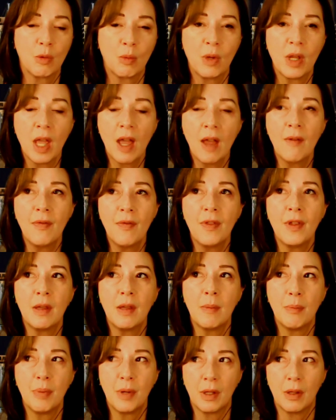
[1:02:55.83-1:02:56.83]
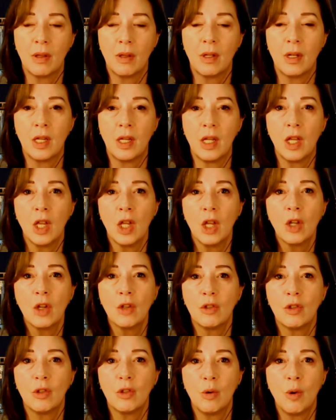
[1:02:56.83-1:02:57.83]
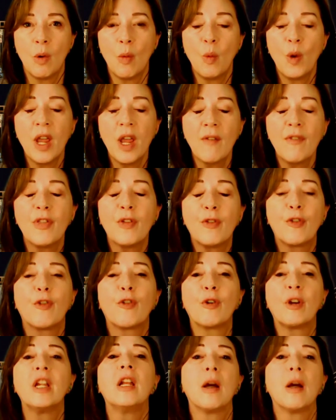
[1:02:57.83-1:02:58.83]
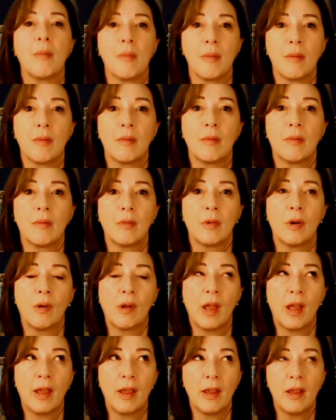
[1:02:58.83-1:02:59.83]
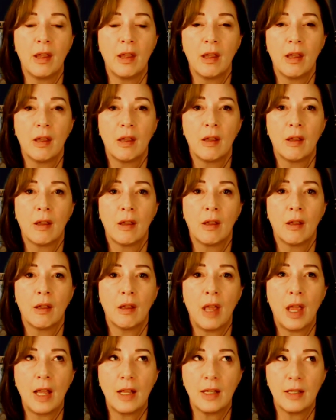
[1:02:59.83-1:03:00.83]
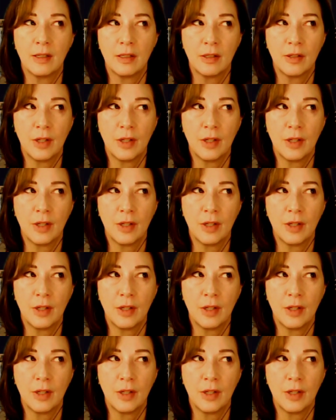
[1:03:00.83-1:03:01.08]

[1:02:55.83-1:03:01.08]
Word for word: We have the ability to, we have the freedom, okay, as